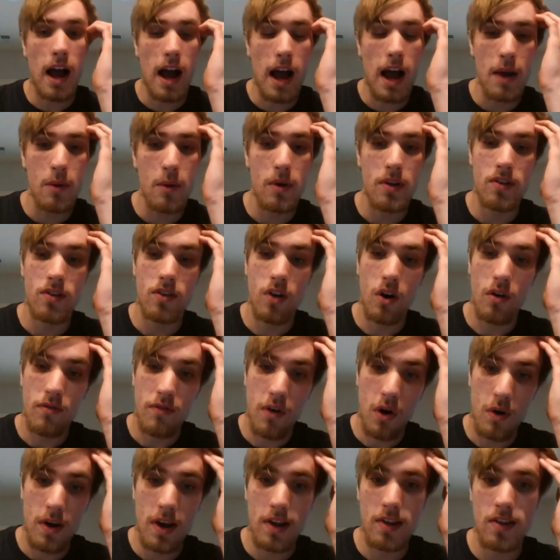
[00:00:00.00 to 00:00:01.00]
I was so
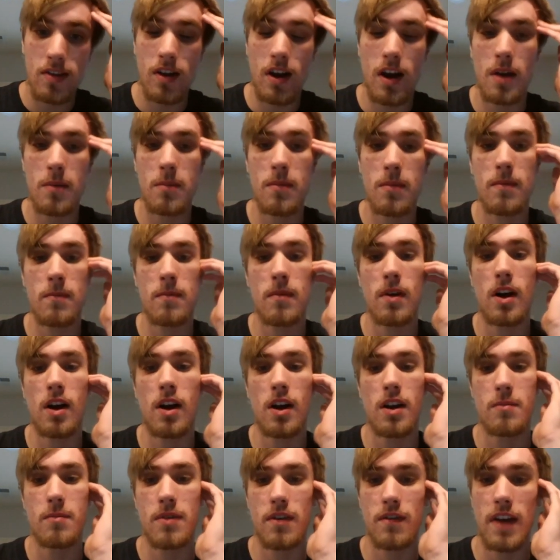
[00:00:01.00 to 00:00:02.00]
focused on
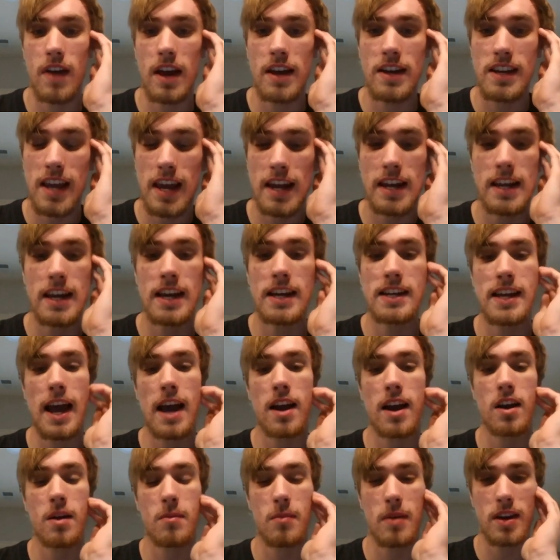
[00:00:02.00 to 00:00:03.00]
preventing any
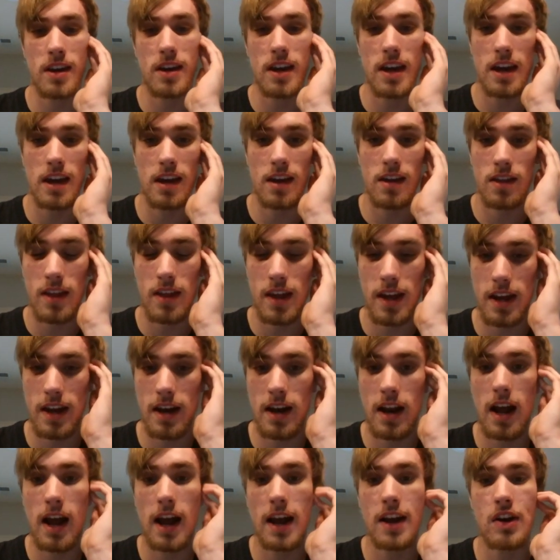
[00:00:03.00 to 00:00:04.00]
attack on my king that
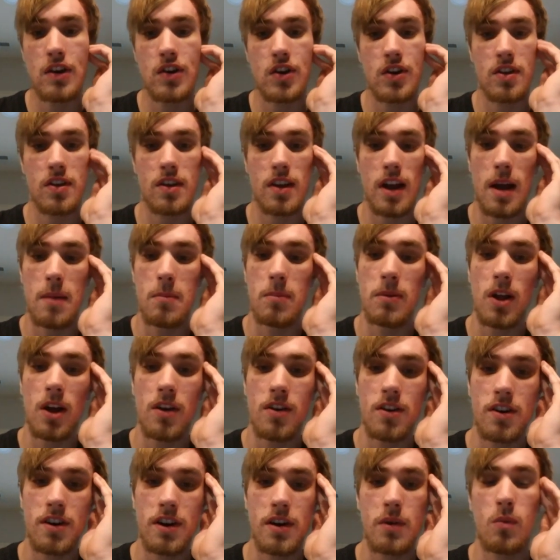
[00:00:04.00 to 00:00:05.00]
I
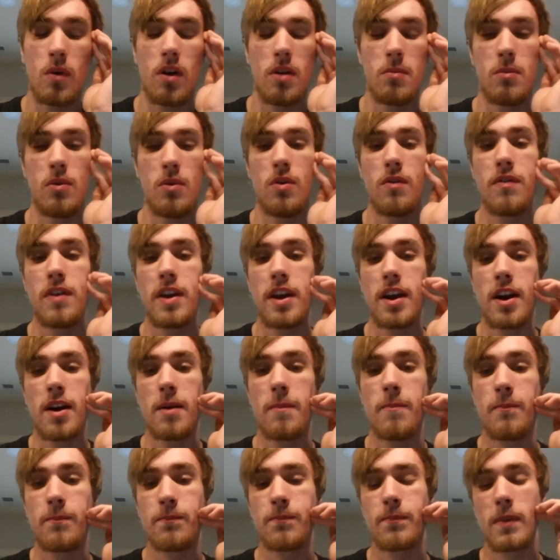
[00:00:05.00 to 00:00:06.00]
blundered in one move
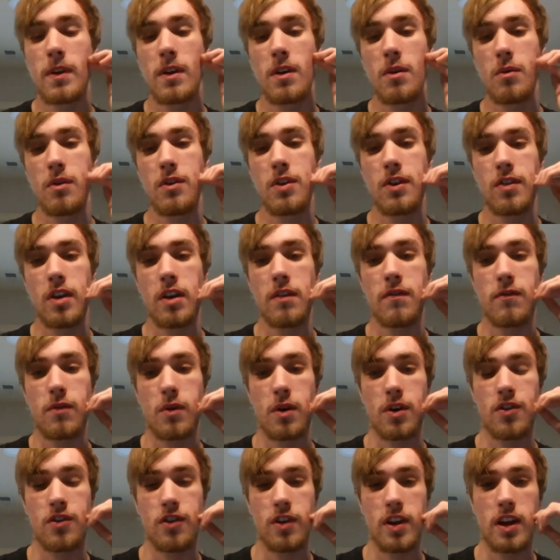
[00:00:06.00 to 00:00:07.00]
here, which is
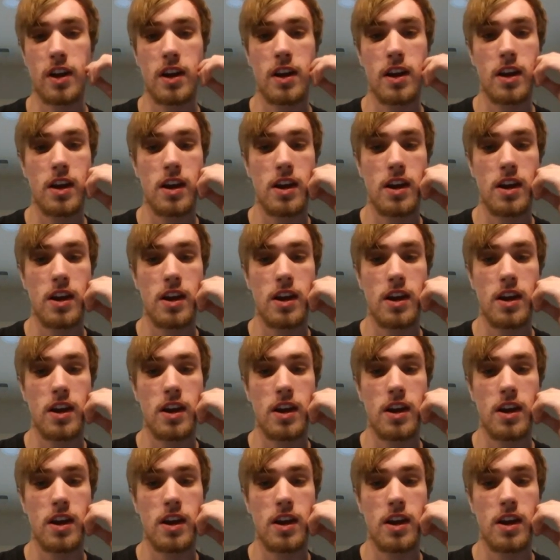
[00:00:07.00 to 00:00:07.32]
unfortunate.